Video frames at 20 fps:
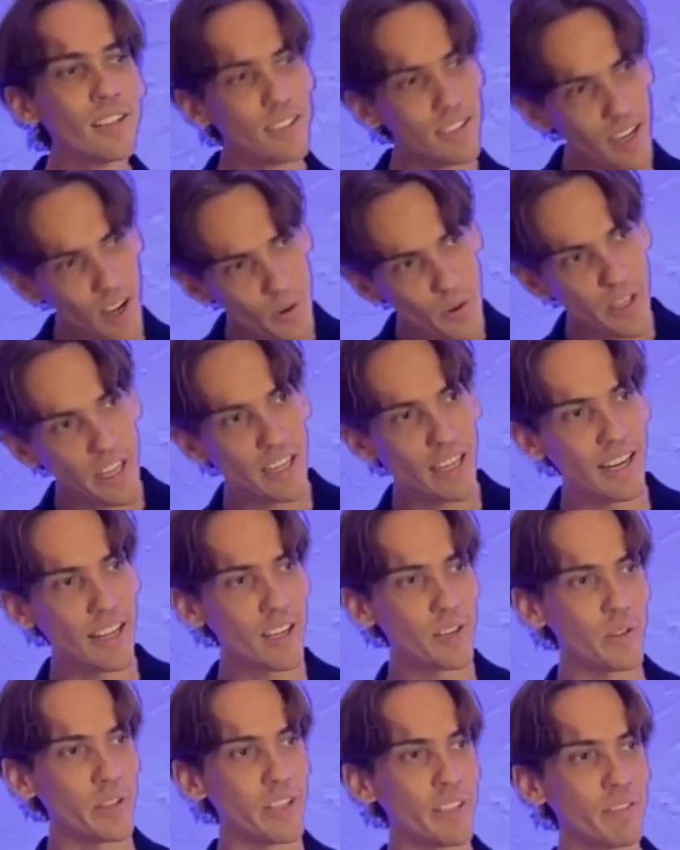now you can get
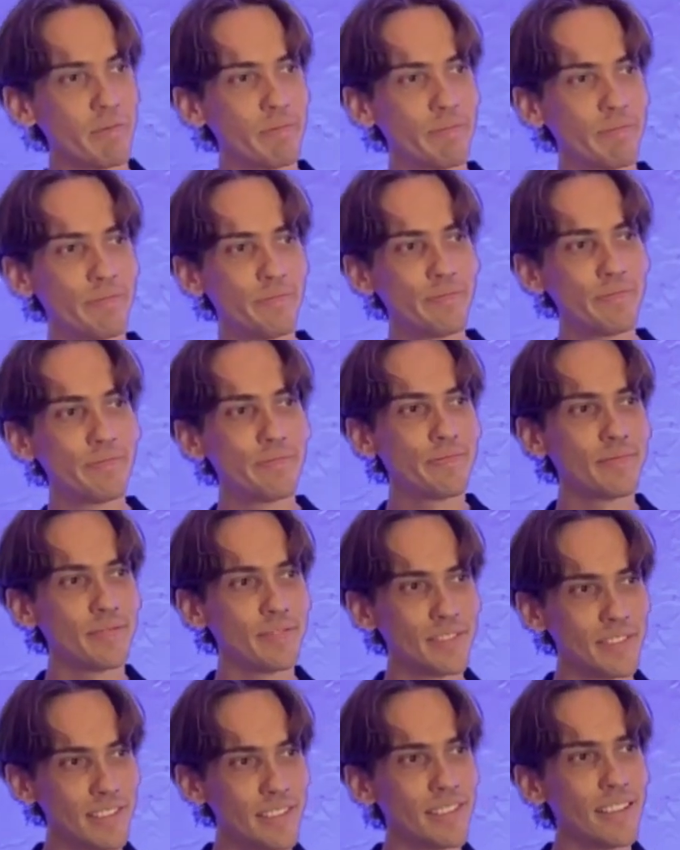angry.
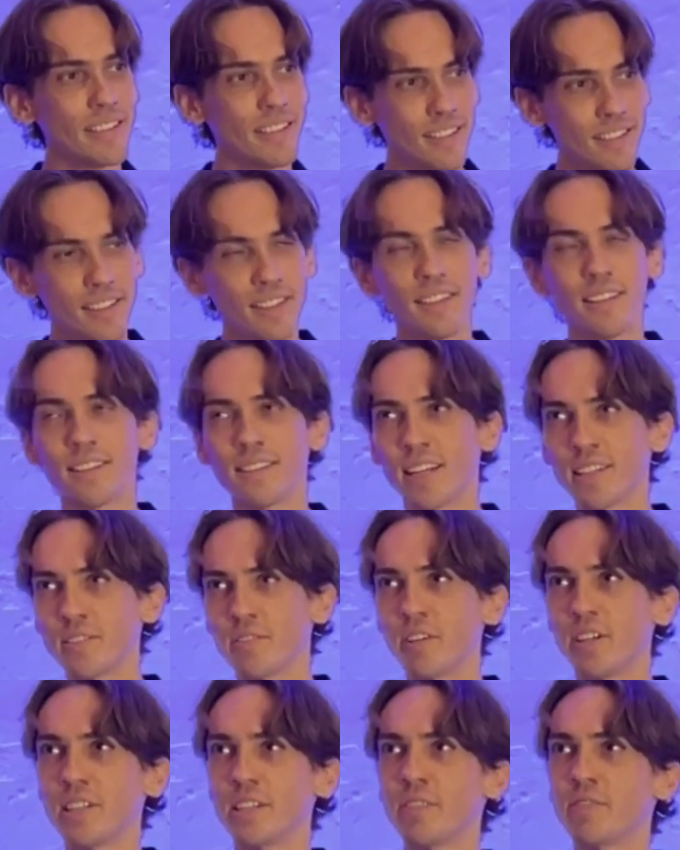And that's
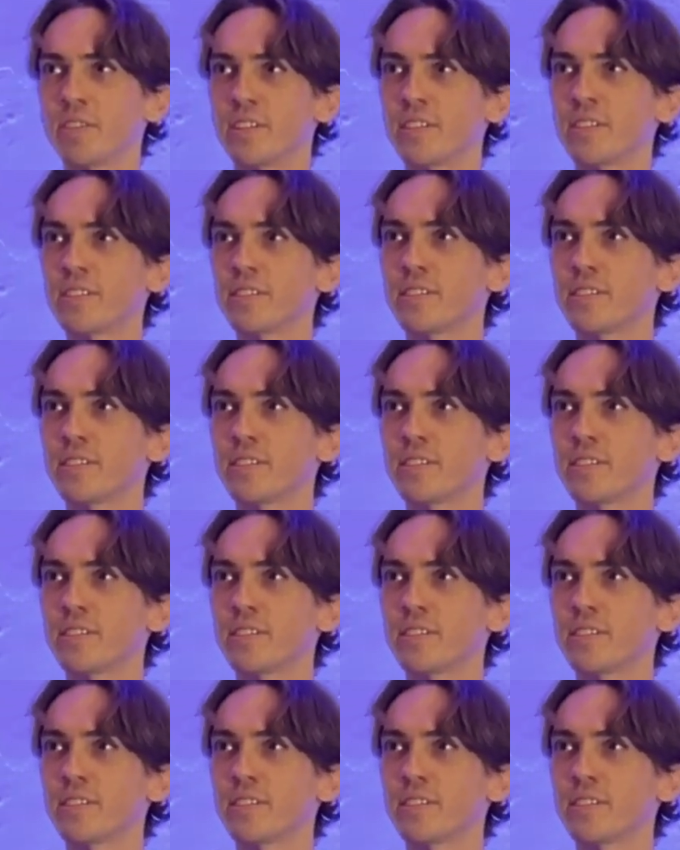very different.